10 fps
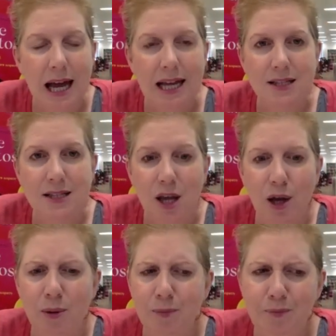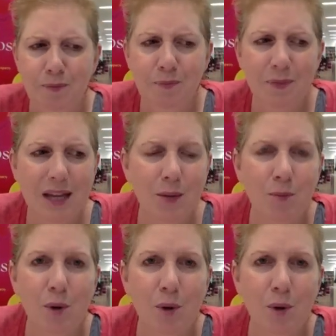And so in a
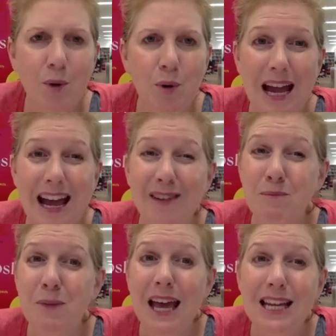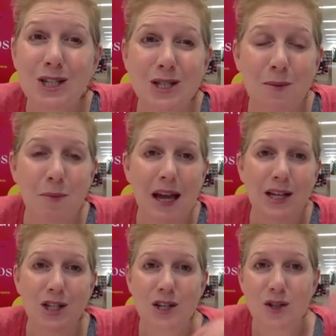book we might have pages and
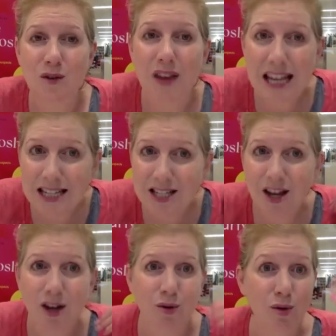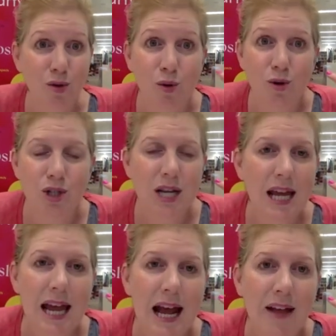pages of internal thought,
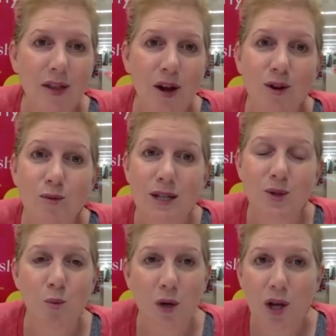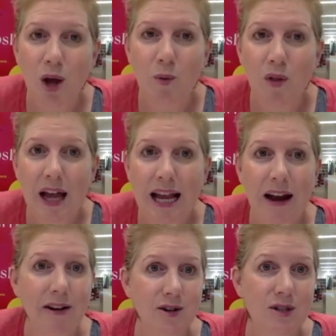and the only reason we know what that
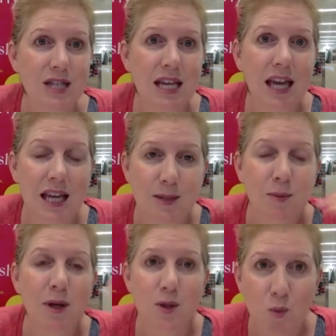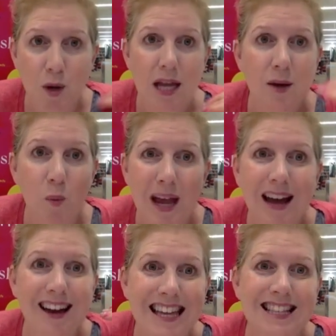character is thinking is because we
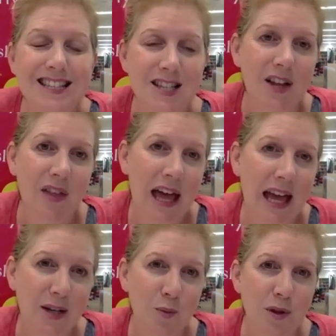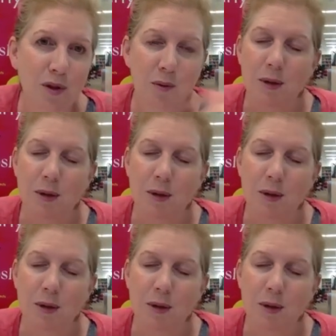are inside their head with them.